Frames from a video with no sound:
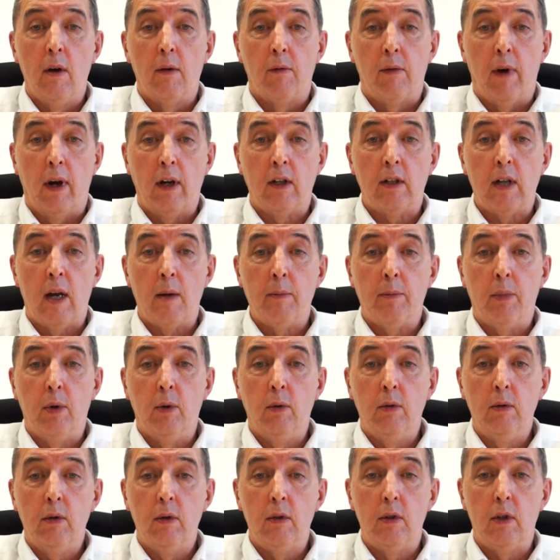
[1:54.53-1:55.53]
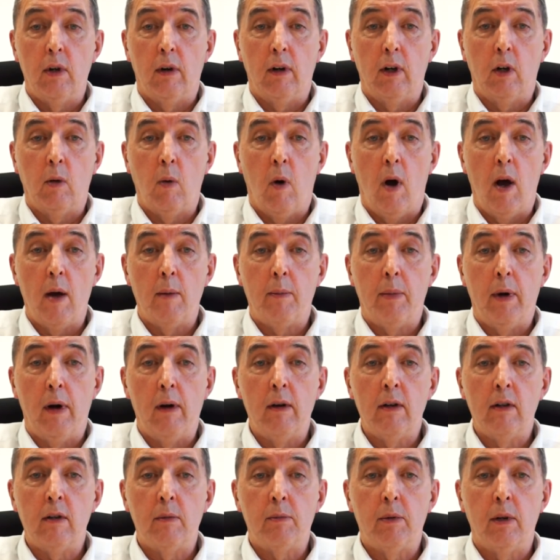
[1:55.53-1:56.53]
for example, during quiet
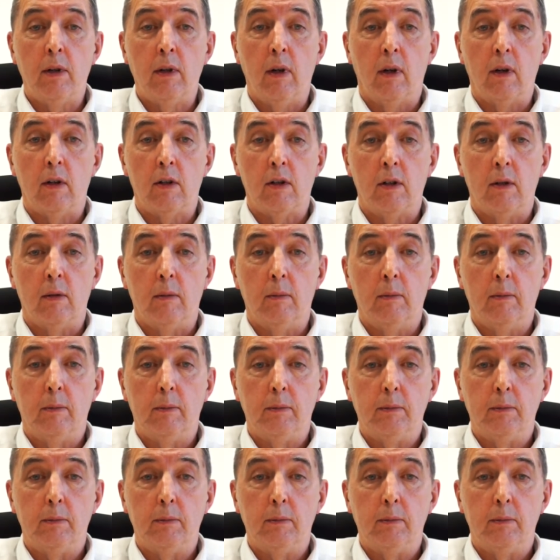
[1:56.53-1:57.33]
periods of production.